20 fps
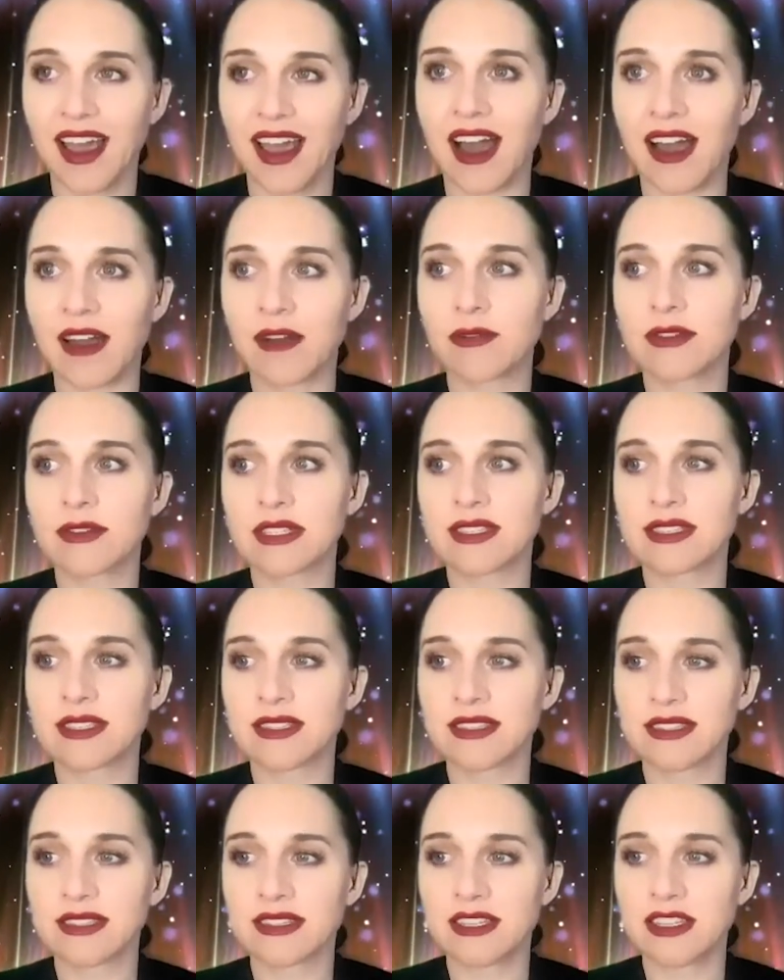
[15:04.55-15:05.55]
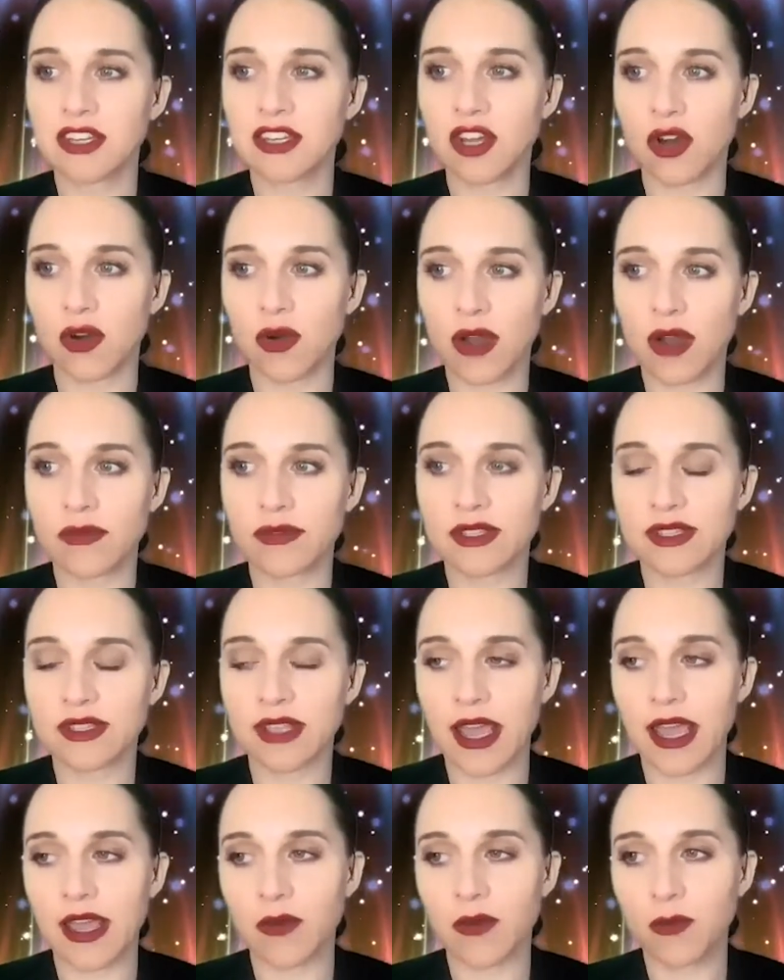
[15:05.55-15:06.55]
I was, you know, I was
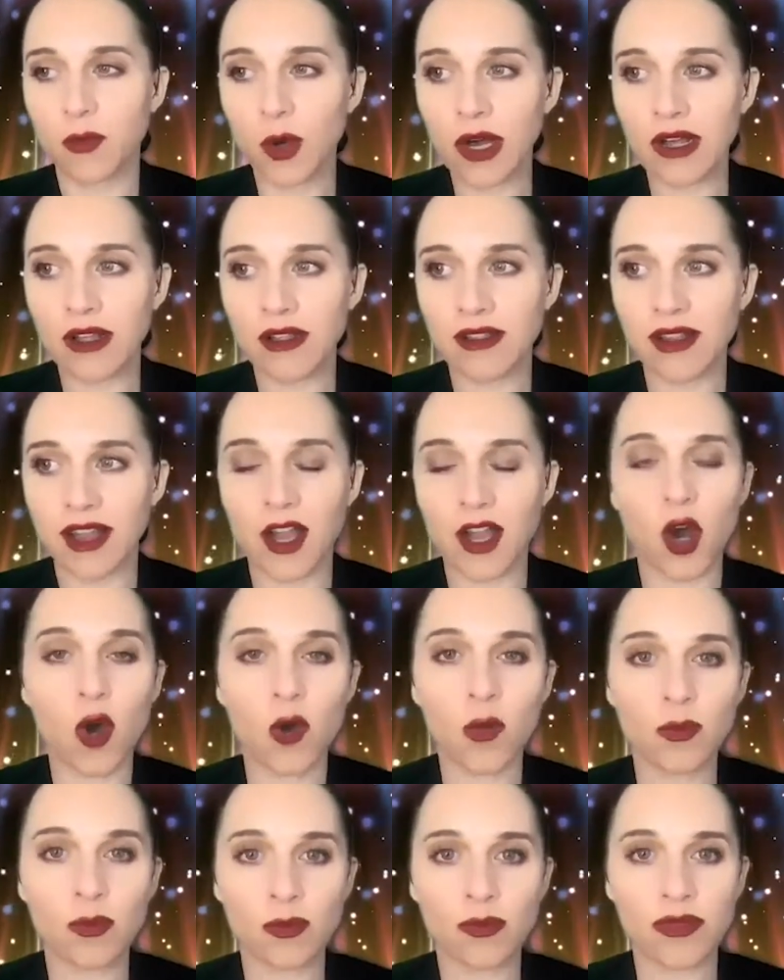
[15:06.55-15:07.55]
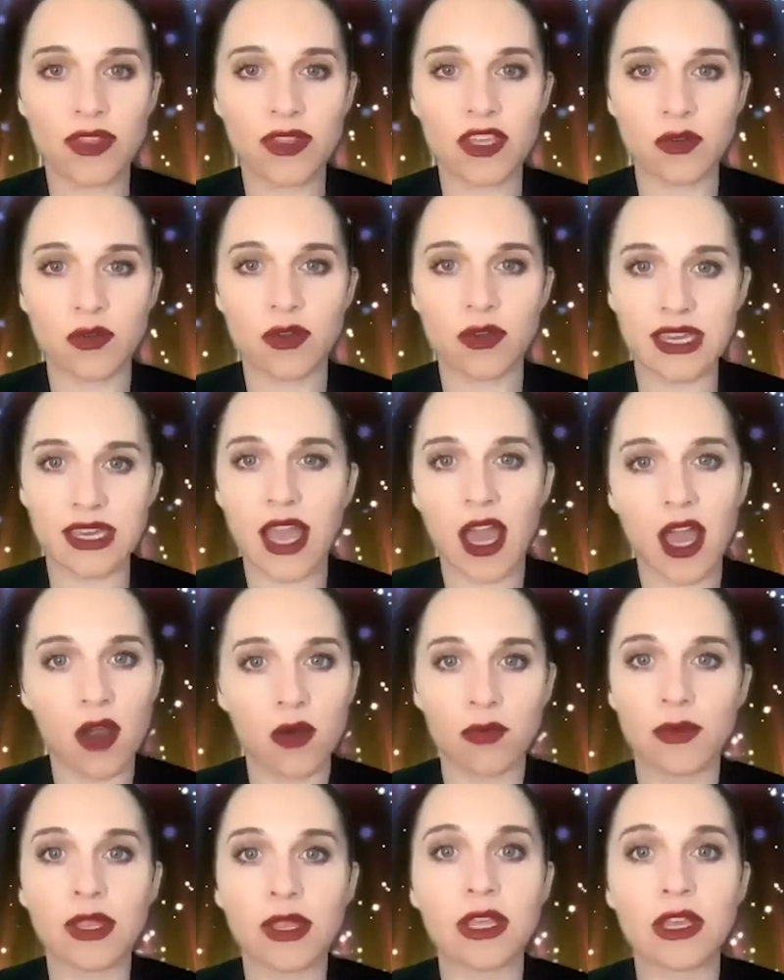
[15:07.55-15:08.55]
like, well, I hope that you can get a
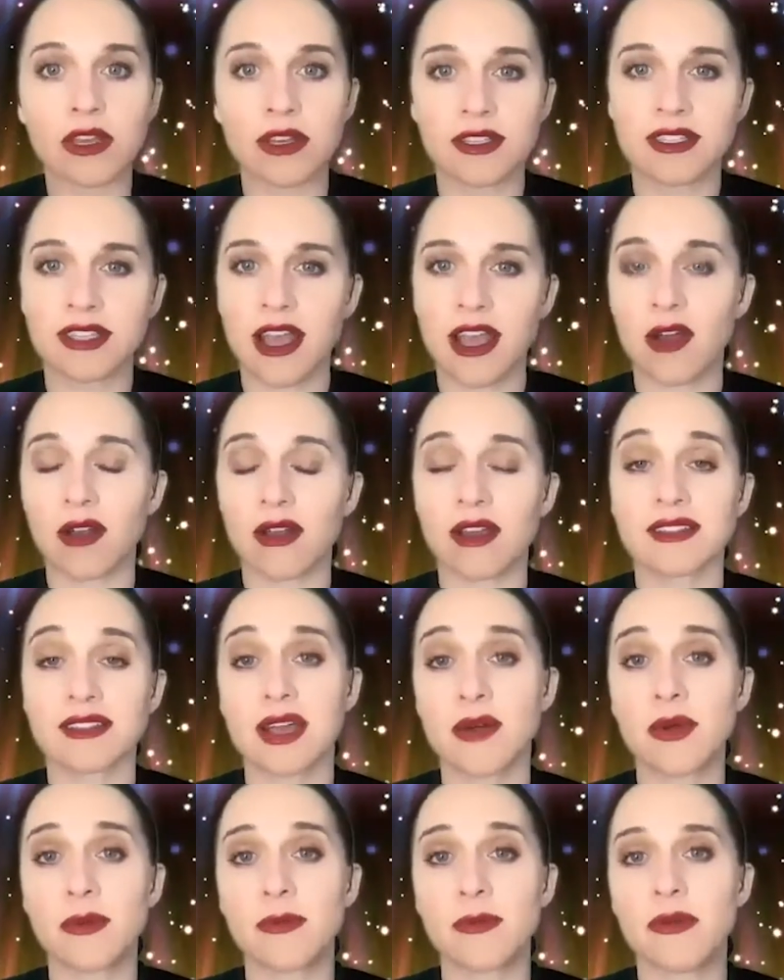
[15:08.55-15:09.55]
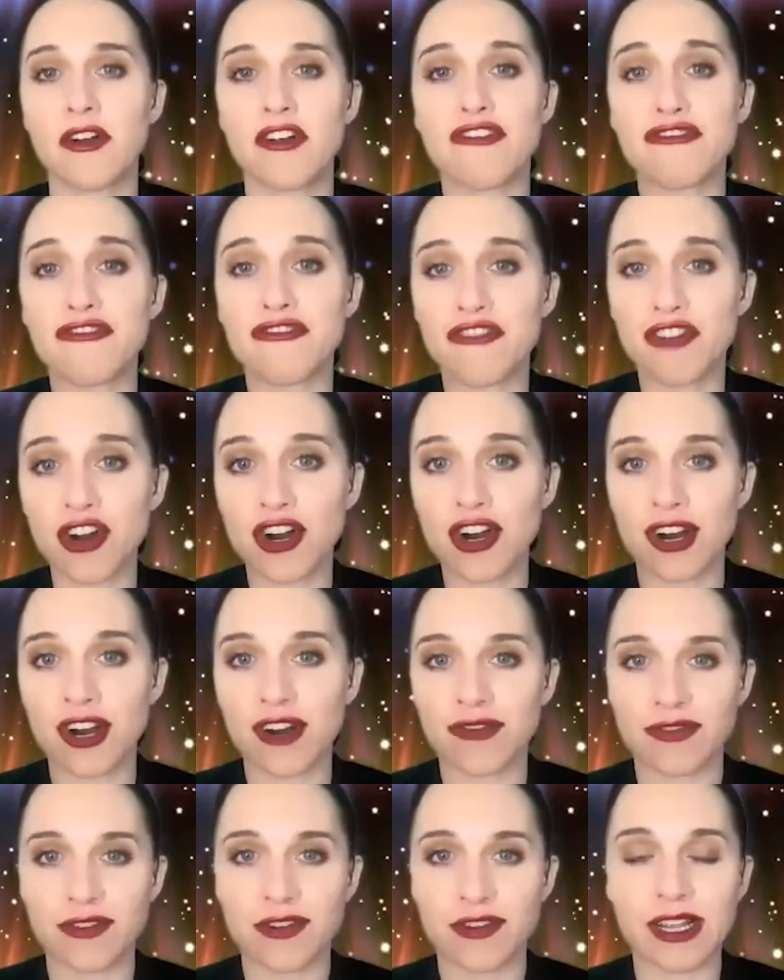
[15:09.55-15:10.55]
really good sound because I would prefer
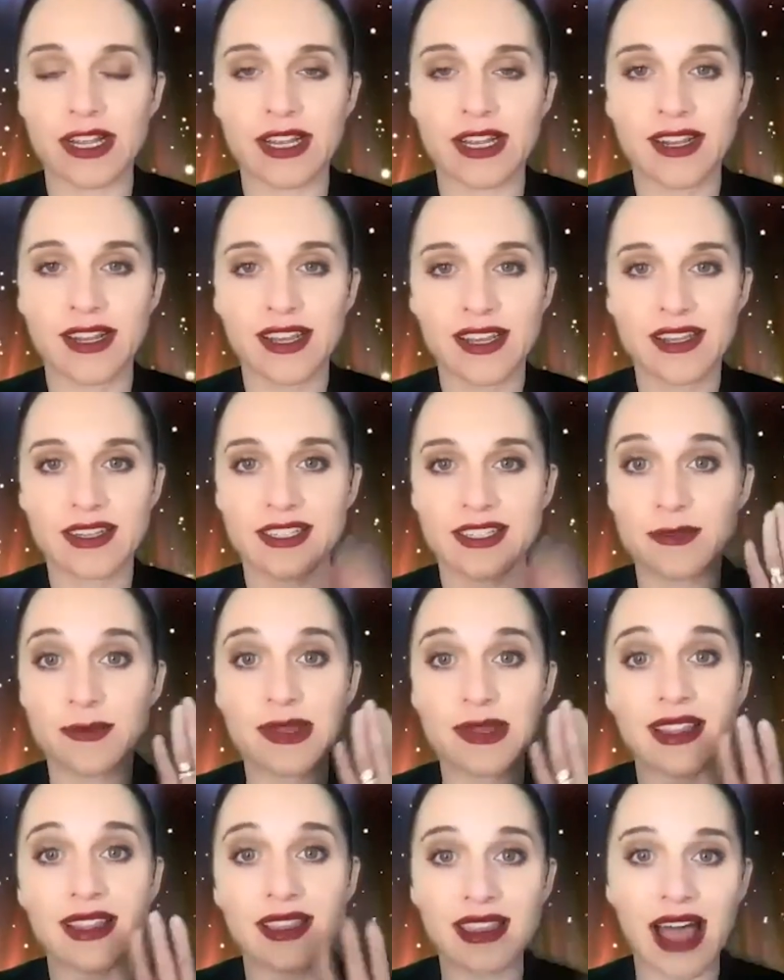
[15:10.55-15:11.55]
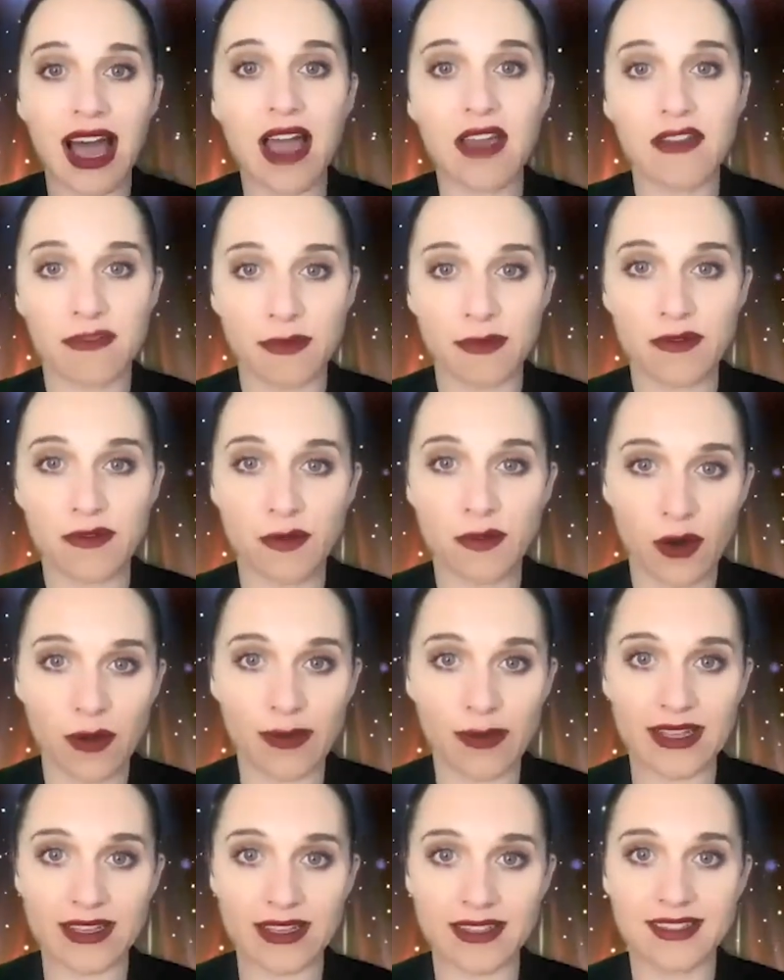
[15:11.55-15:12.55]
for it to be the live
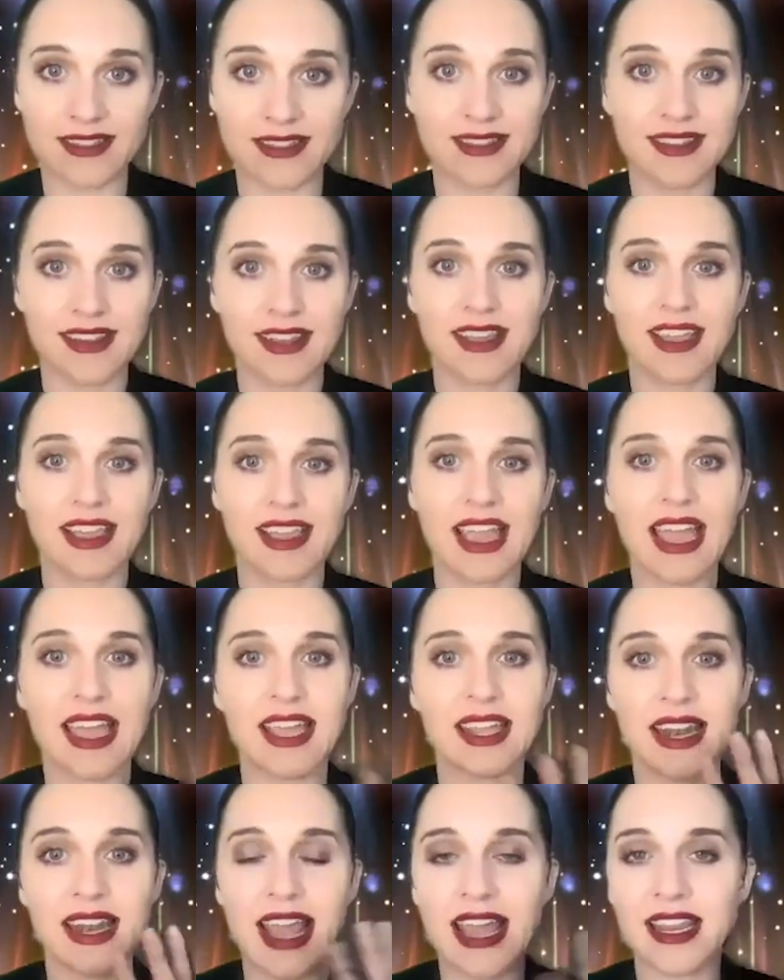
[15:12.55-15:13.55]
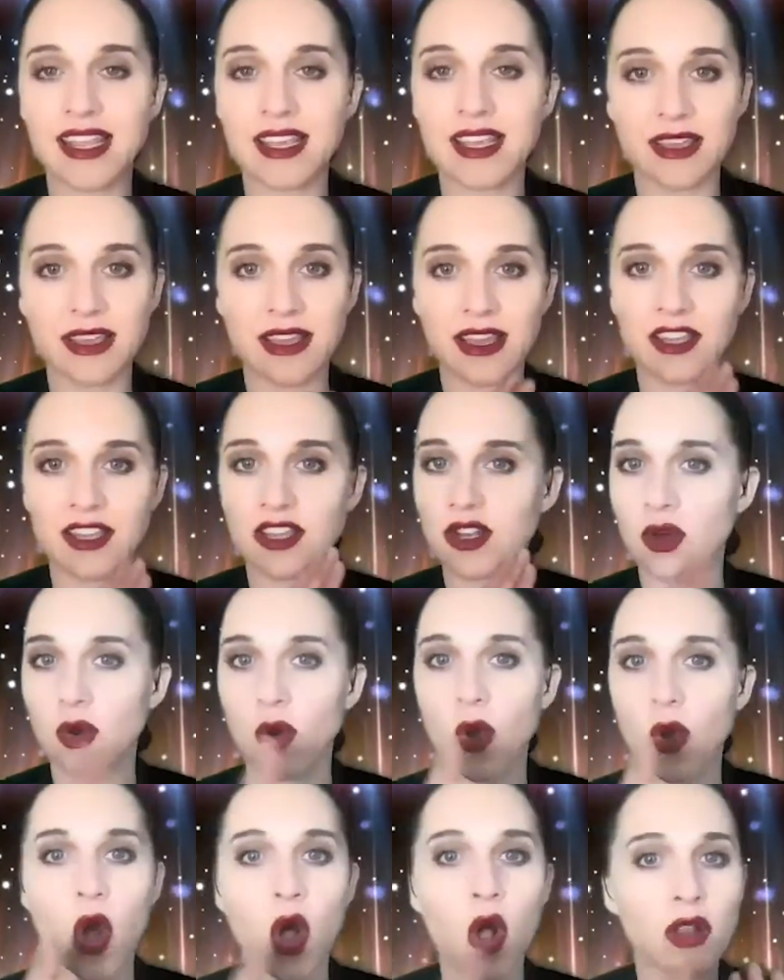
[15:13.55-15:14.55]
performance and any you know
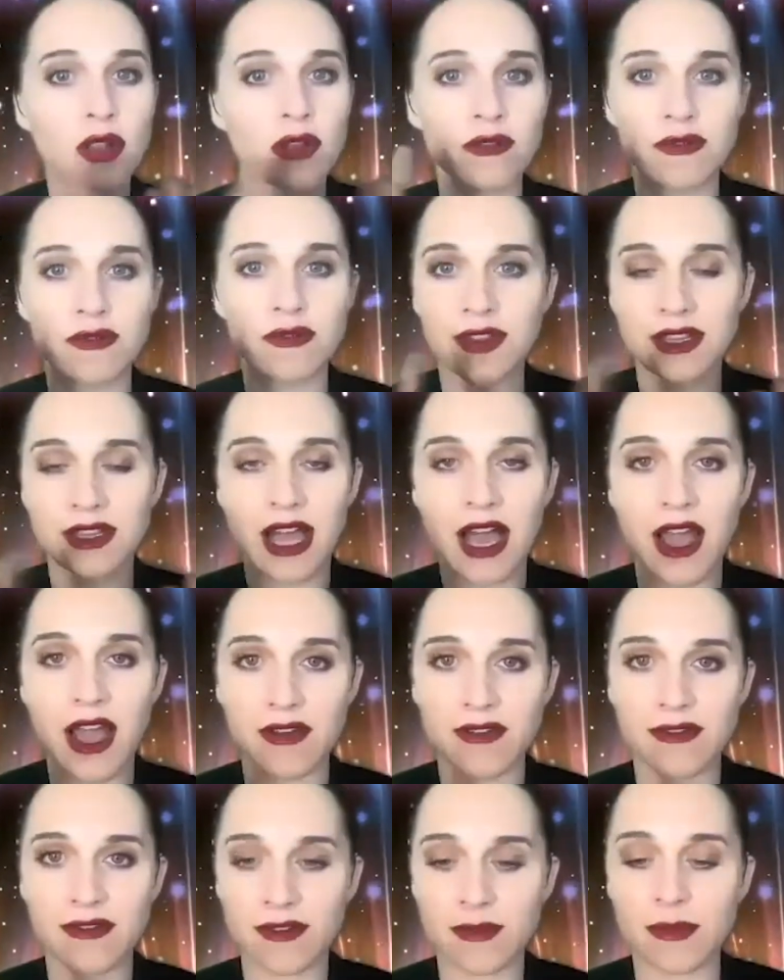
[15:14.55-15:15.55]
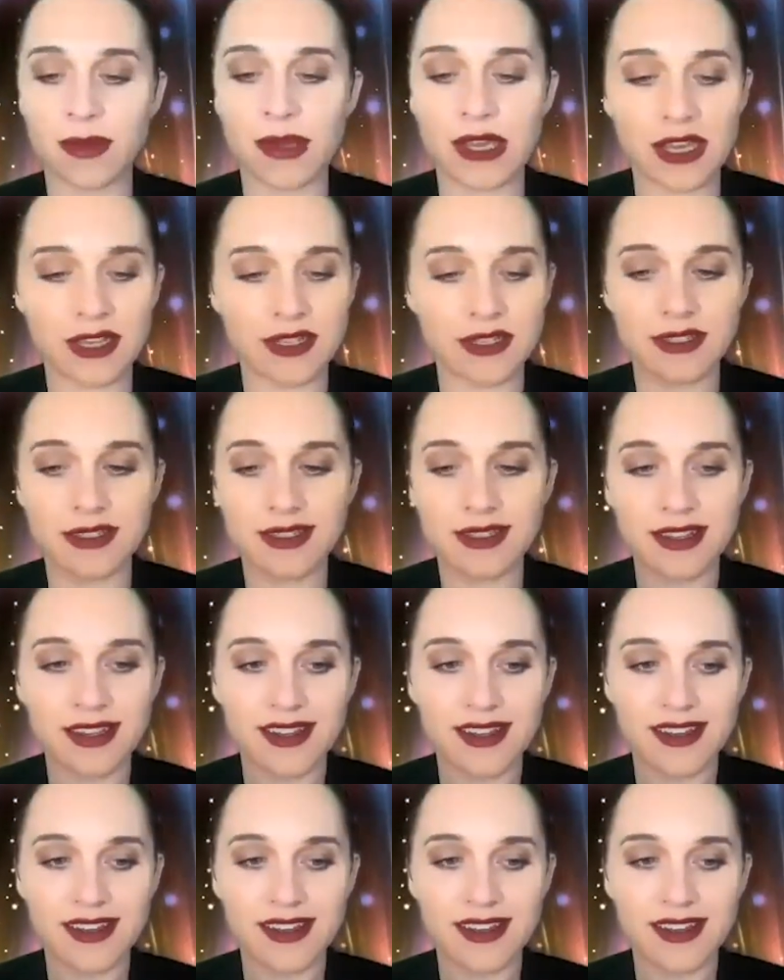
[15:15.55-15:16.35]
all of the live because